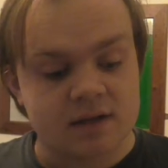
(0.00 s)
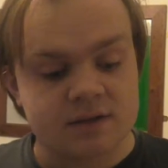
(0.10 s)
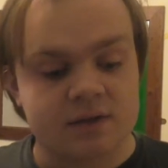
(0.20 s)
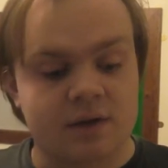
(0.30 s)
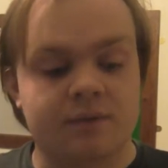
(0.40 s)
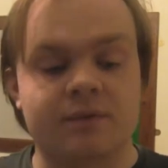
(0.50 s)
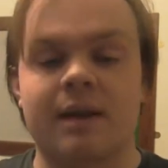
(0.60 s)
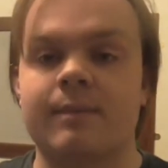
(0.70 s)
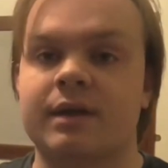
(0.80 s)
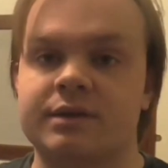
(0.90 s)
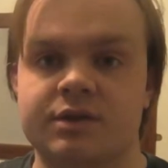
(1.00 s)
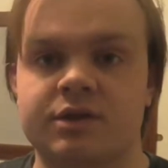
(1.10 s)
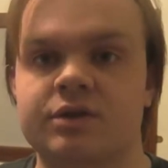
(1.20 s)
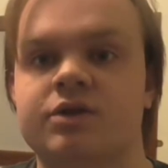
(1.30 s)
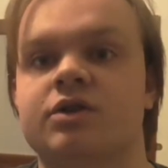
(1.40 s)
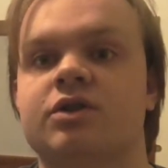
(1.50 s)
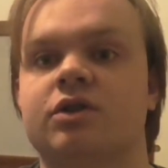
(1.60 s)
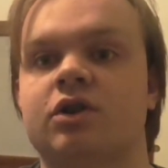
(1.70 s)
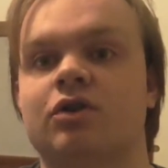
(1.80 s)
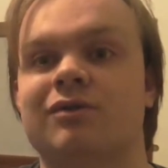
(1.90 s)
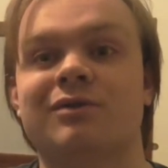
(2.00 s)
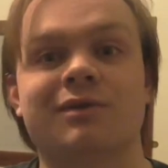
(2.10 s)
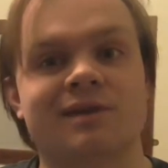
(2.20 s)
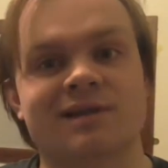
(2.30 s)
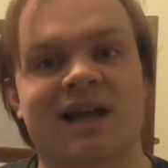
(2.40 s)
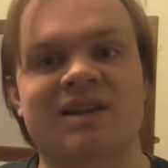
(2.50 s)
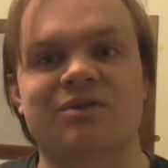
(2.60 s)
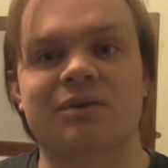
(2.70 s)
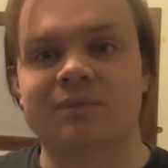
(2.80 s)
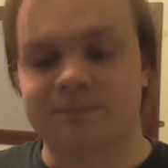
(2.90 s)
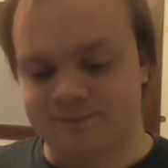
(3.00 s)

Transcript: So let me introduce you to the new schedule.